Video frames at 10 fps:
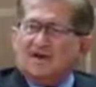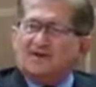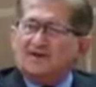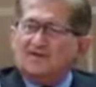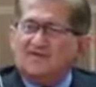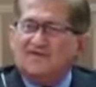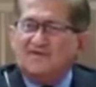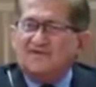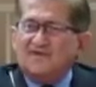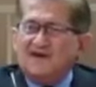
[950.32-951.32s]
You
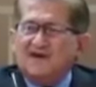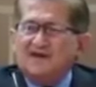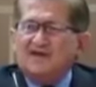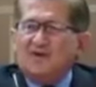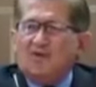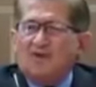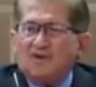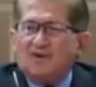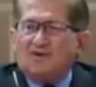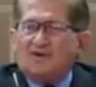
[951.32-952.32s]
feel the
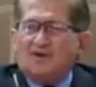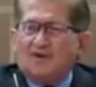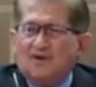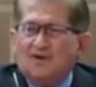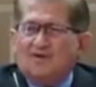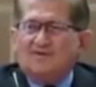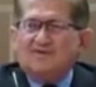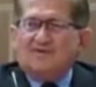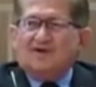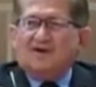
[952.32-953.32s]
work of
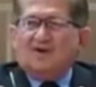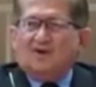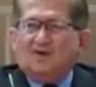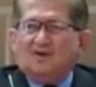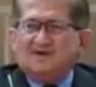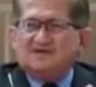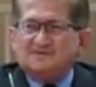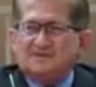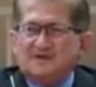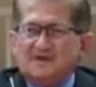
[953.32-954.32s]
Holy
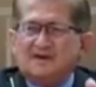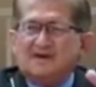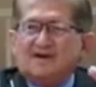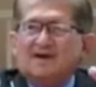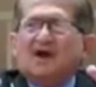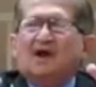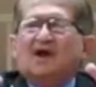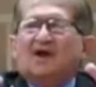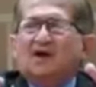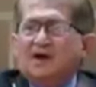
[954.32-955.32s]
Spirit
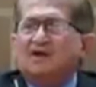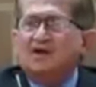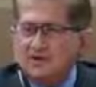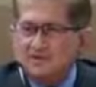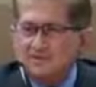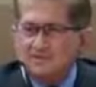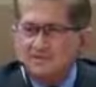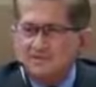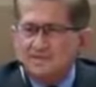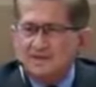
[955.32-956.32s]
in you.
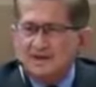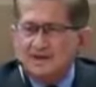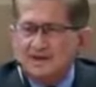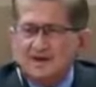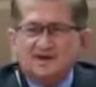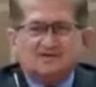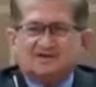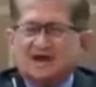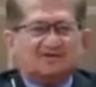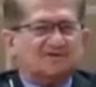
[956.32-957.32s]
You
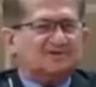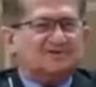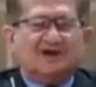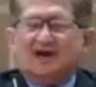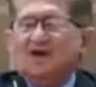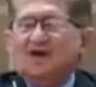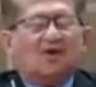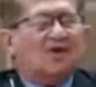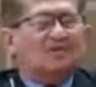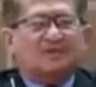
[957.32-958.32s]
start to see
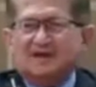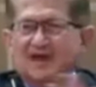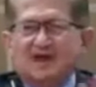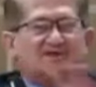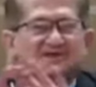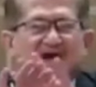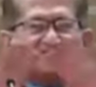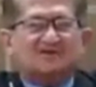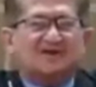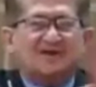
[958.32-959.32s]
complete, you start to
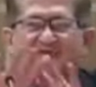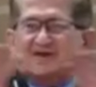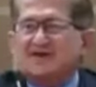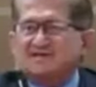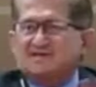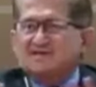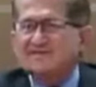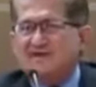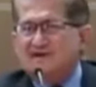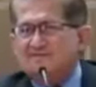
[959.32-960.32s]
see the things
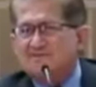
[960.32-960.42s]
different.